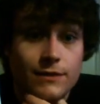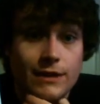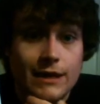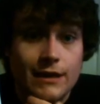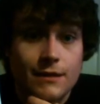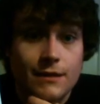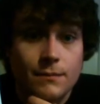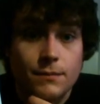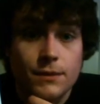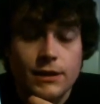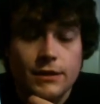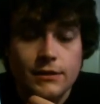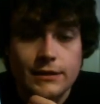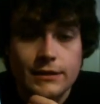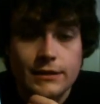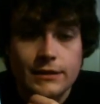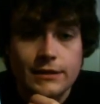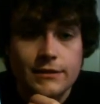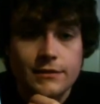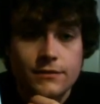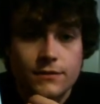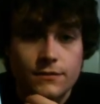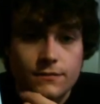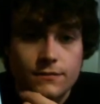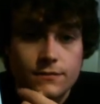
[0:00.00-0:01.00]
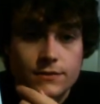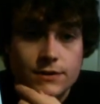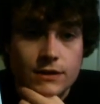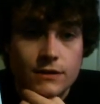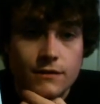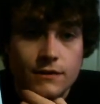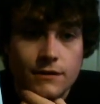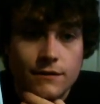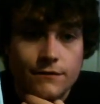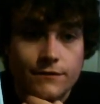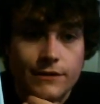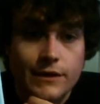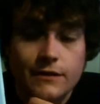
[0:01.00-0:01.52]
This just looks
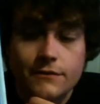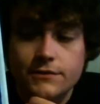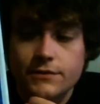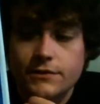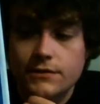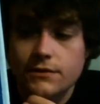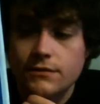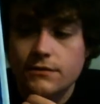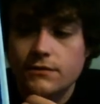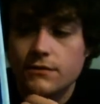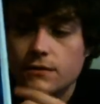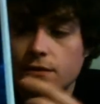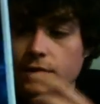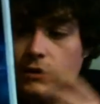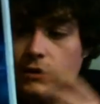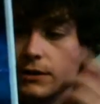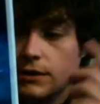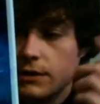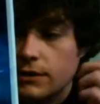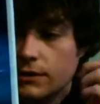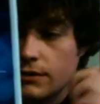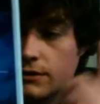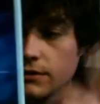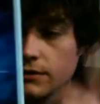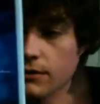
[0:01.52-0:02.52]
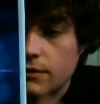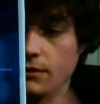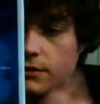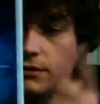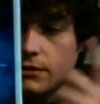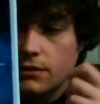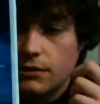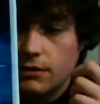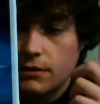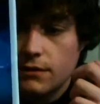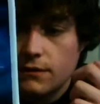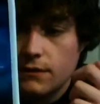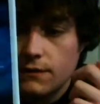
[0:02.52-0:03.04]
amazing.
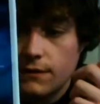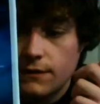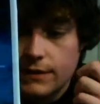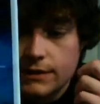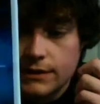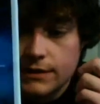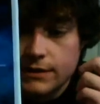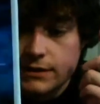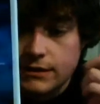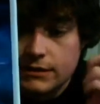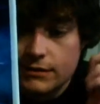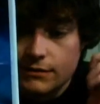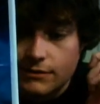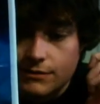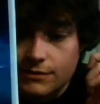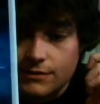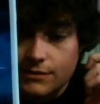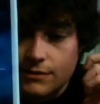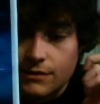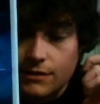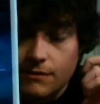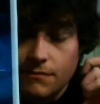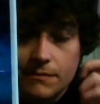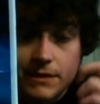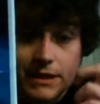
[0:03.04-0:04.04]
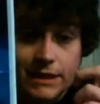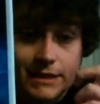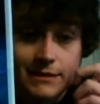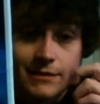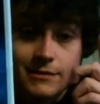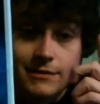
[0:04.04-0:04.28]
Trailer and soundtrack.